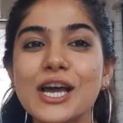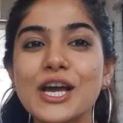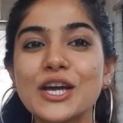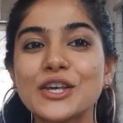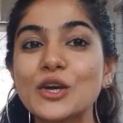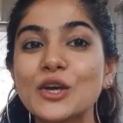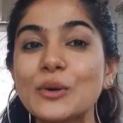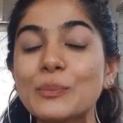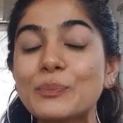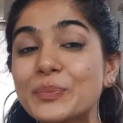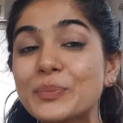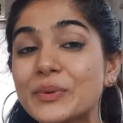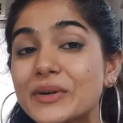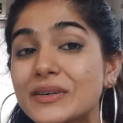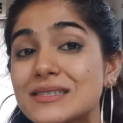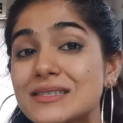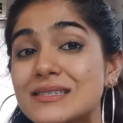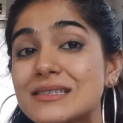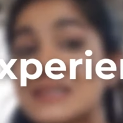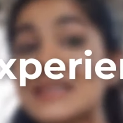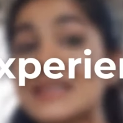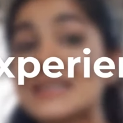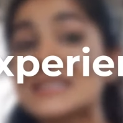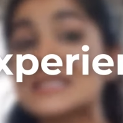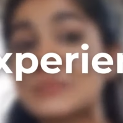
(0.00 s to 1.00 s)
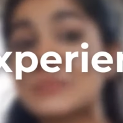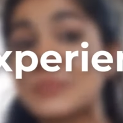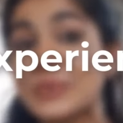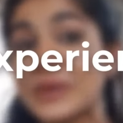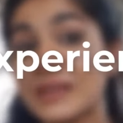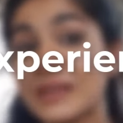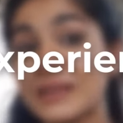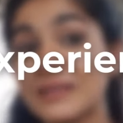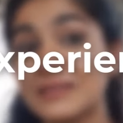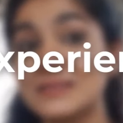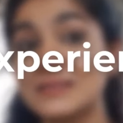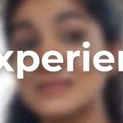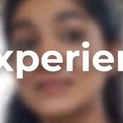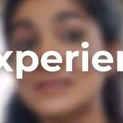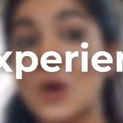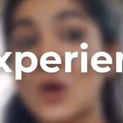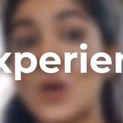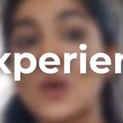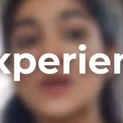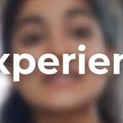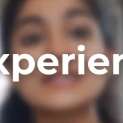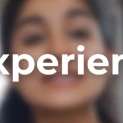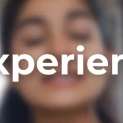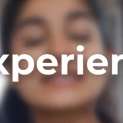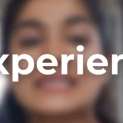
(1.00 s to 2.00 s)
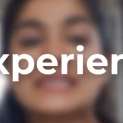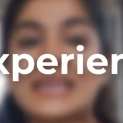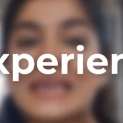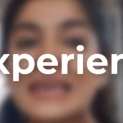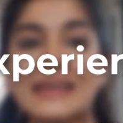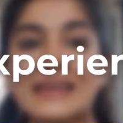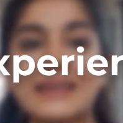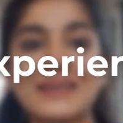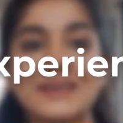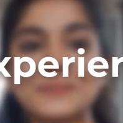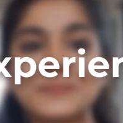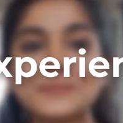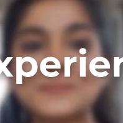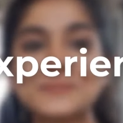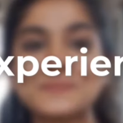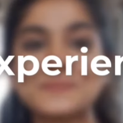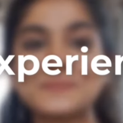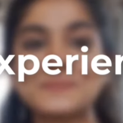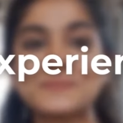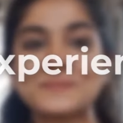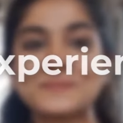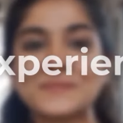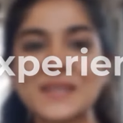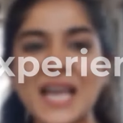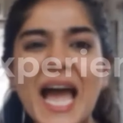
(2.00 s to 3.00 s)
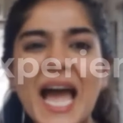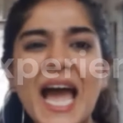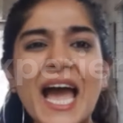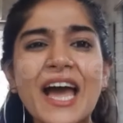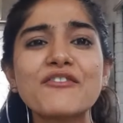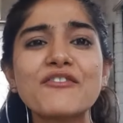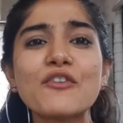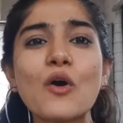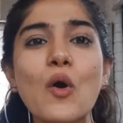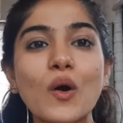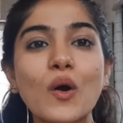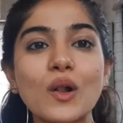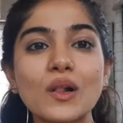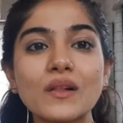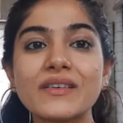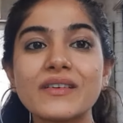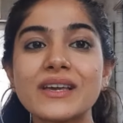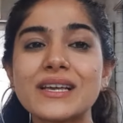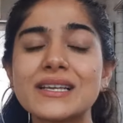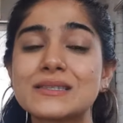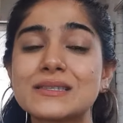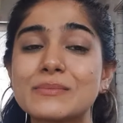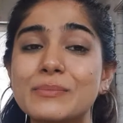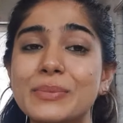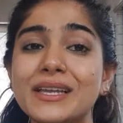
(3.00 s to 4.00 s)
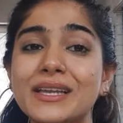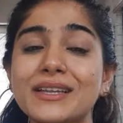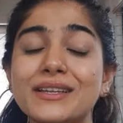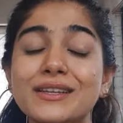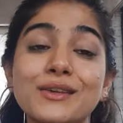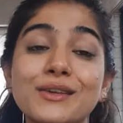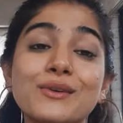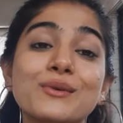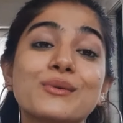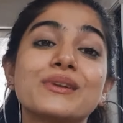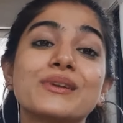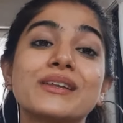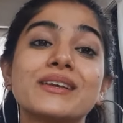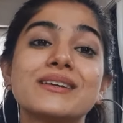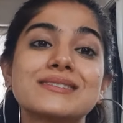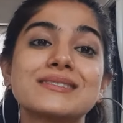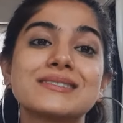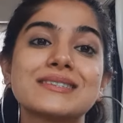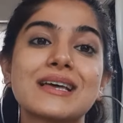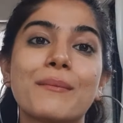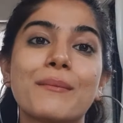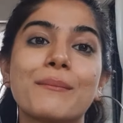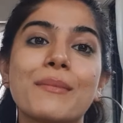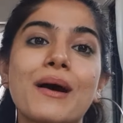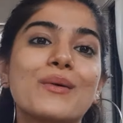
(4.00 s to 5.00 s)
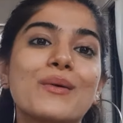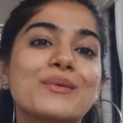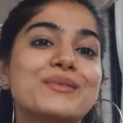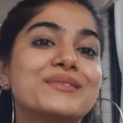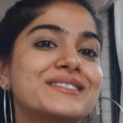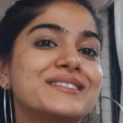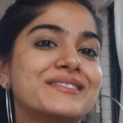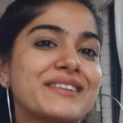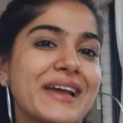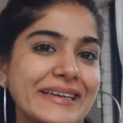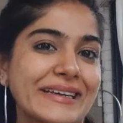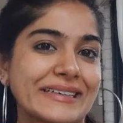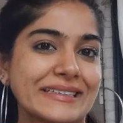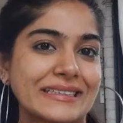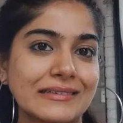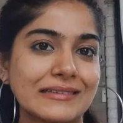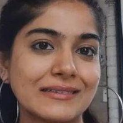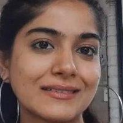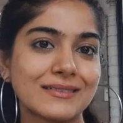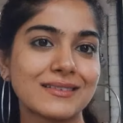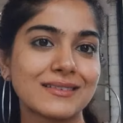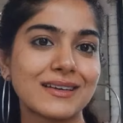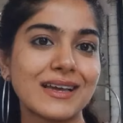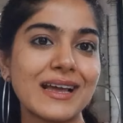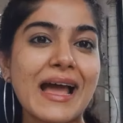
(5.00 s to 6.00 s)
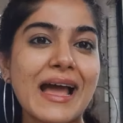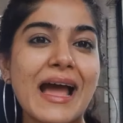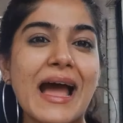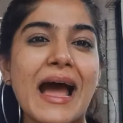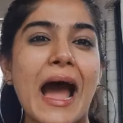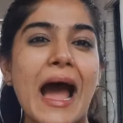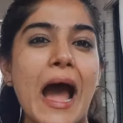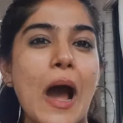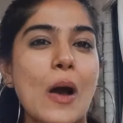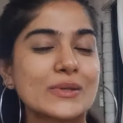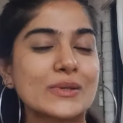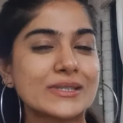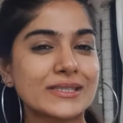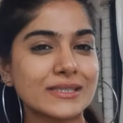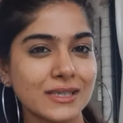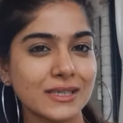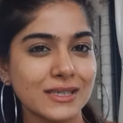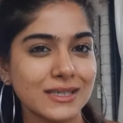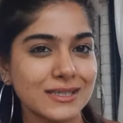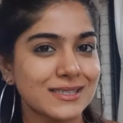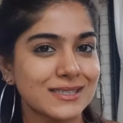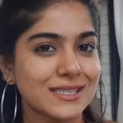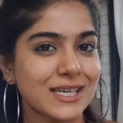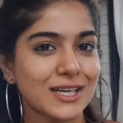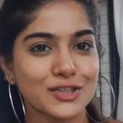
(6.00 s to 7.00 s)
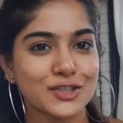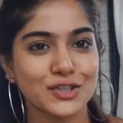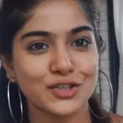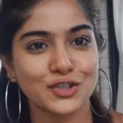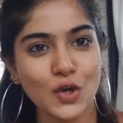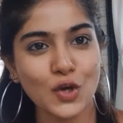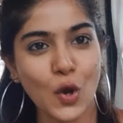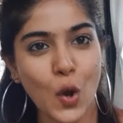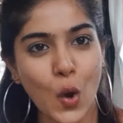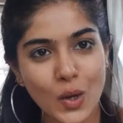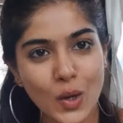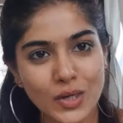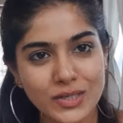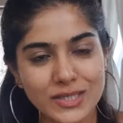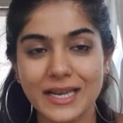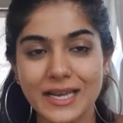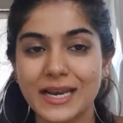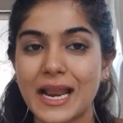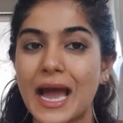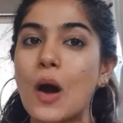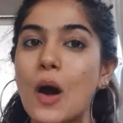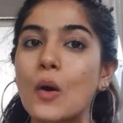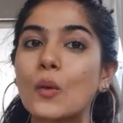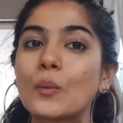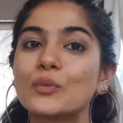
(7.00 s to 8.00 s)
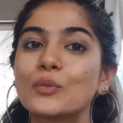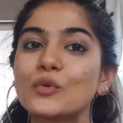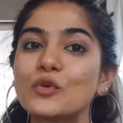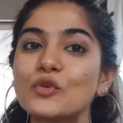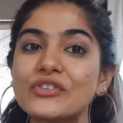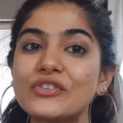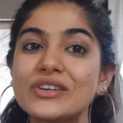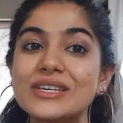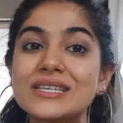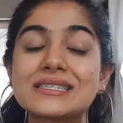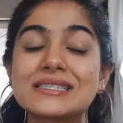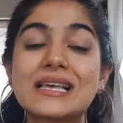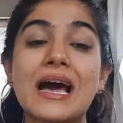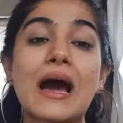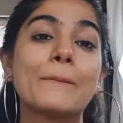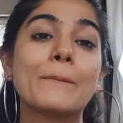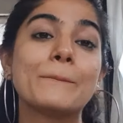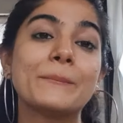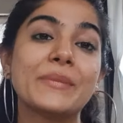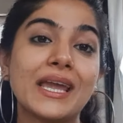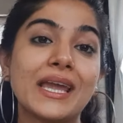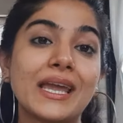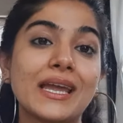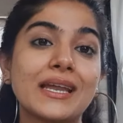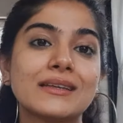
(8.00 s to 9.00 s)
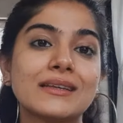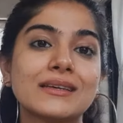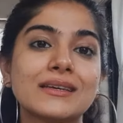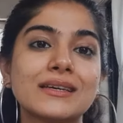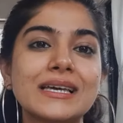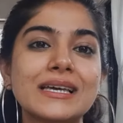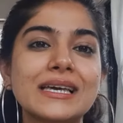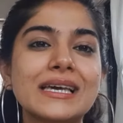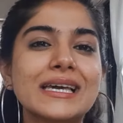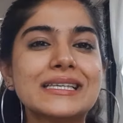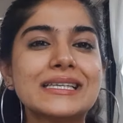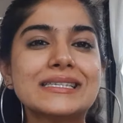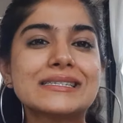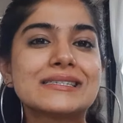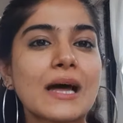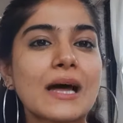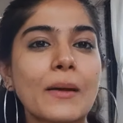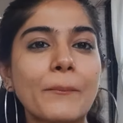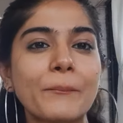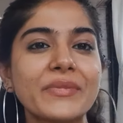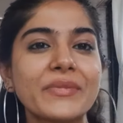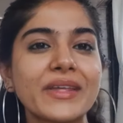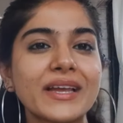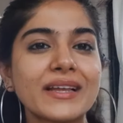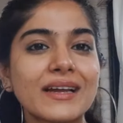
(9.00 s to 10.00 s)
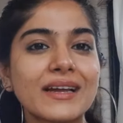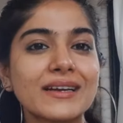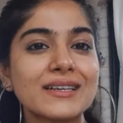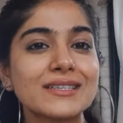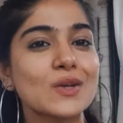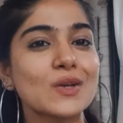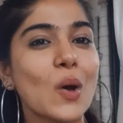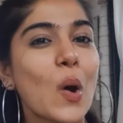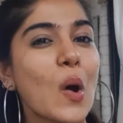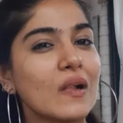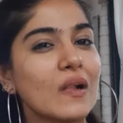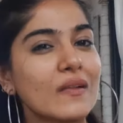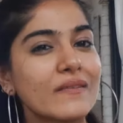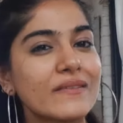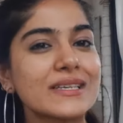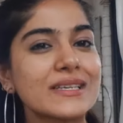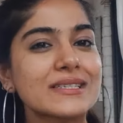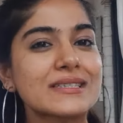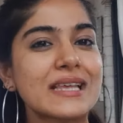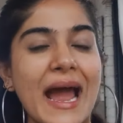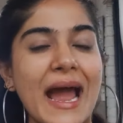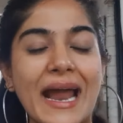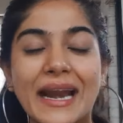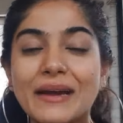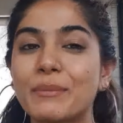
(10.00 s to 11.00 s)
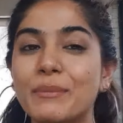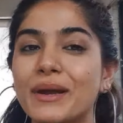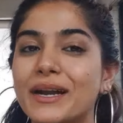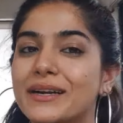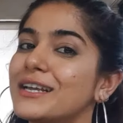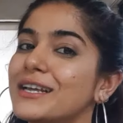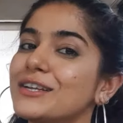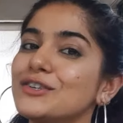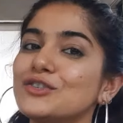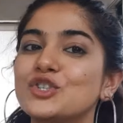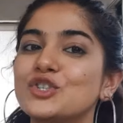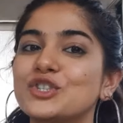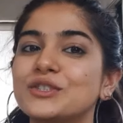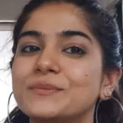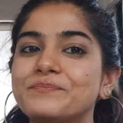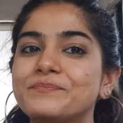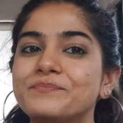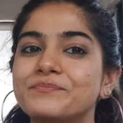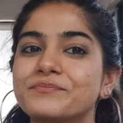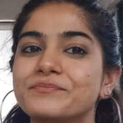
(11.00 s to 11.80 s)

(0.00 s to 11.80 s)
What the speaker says: your personal experience, or say, I have always been curious about directing, how scenes are shot and how movies are made. It's something that has always had my attention.